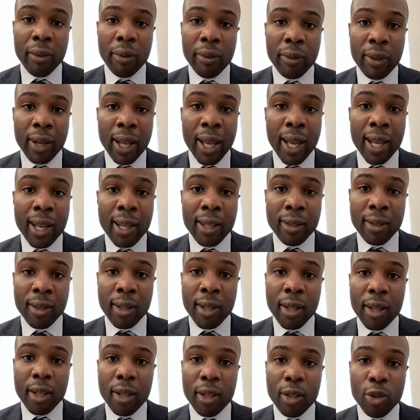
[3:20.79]
flares
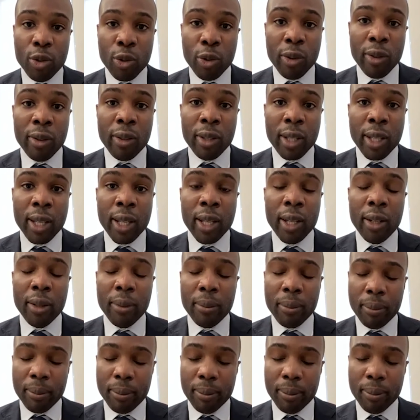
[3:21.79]
during the year.